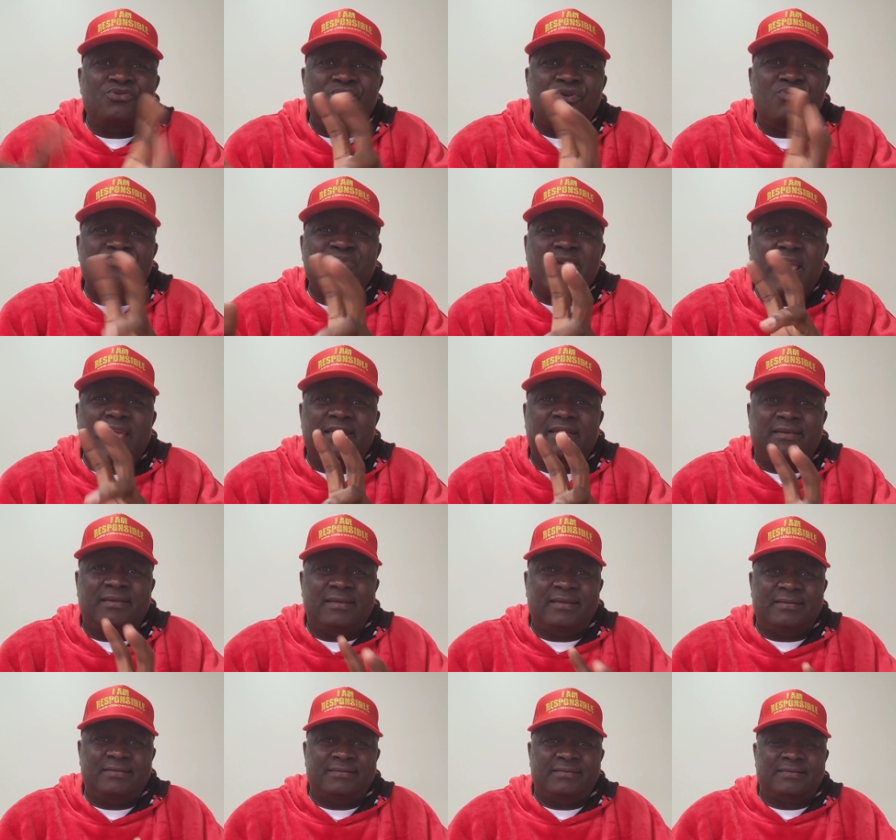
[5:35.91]
know where
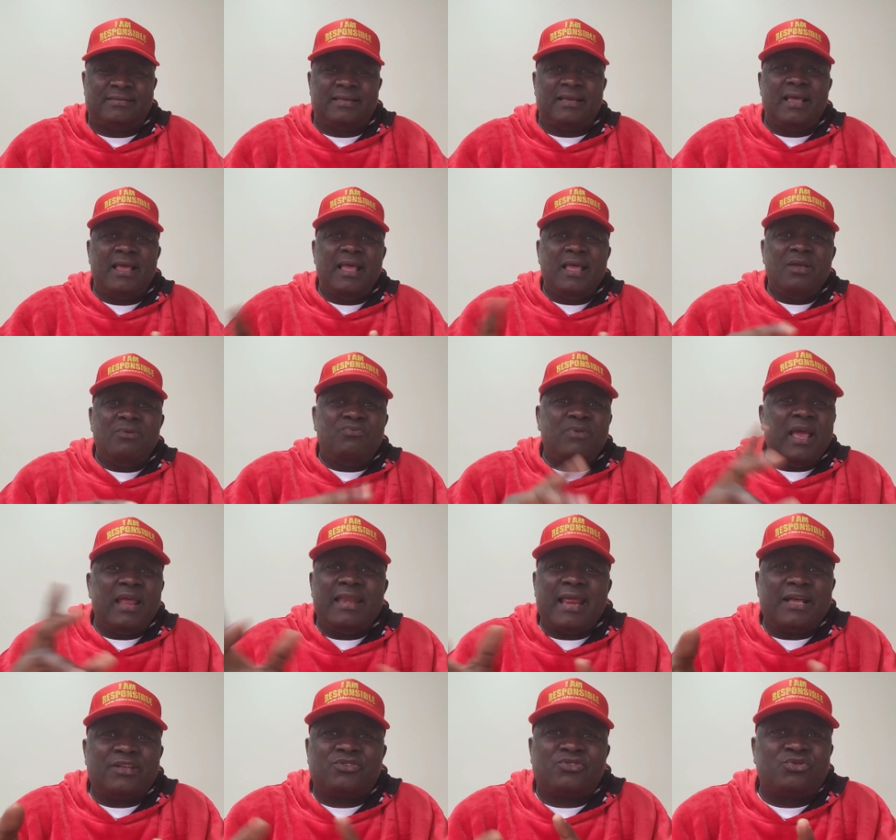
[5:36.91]
he is, where
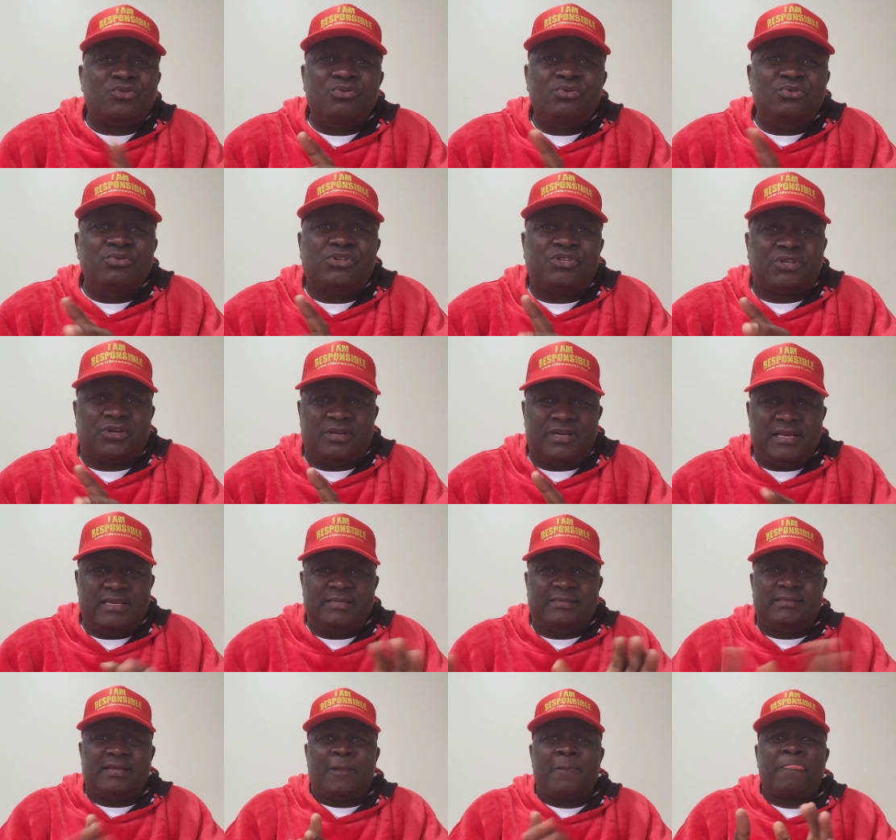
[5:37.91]
that solution is.